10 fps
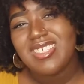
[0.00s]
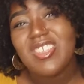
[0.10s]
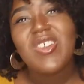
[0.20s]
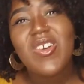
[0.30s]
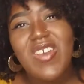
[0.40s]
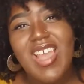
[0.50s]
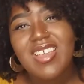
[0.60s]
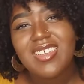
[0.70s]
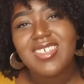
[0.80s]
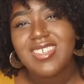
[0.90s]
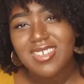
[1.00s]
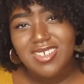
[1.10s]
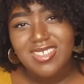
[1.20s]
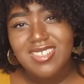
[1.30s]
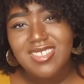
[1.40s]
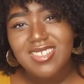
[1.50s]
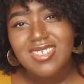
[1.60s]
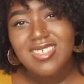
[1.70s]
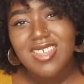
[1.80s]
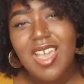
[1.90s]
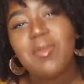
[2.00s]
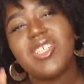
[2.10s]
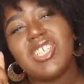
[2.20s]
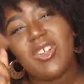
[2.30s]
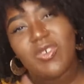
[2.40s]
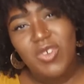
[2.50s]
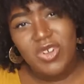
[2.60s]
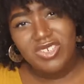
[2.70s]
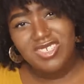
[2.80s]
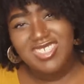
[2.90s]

You know why? Because I'm a child of God.